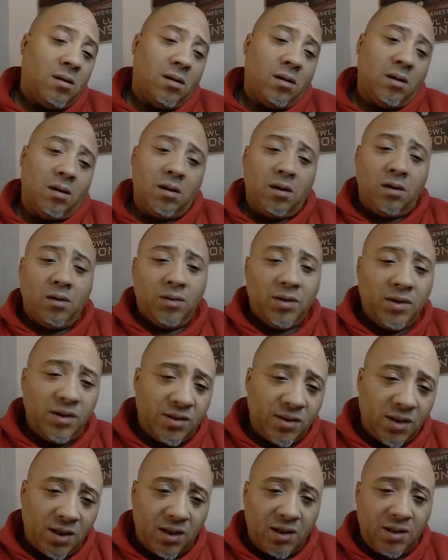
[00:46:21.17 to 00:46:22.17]
Oh, he
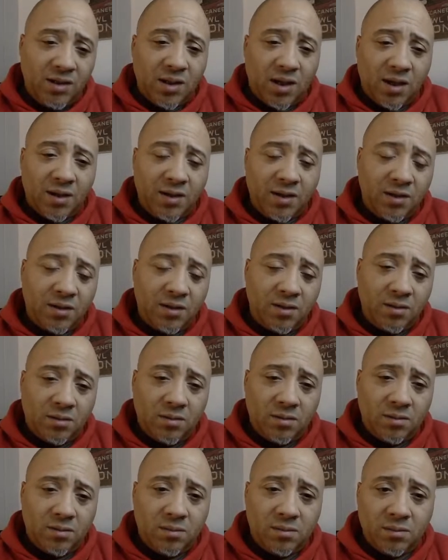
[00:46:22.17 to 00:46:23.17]
said he not in it.
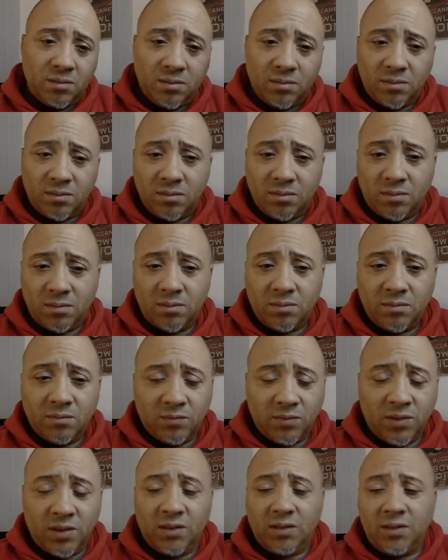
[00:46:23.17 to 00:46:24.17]

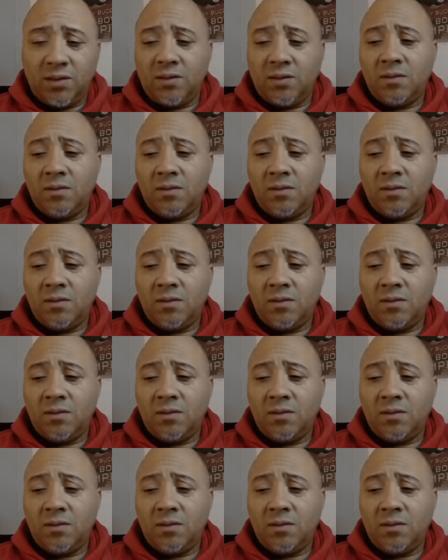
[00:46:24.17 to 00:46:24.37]
Really?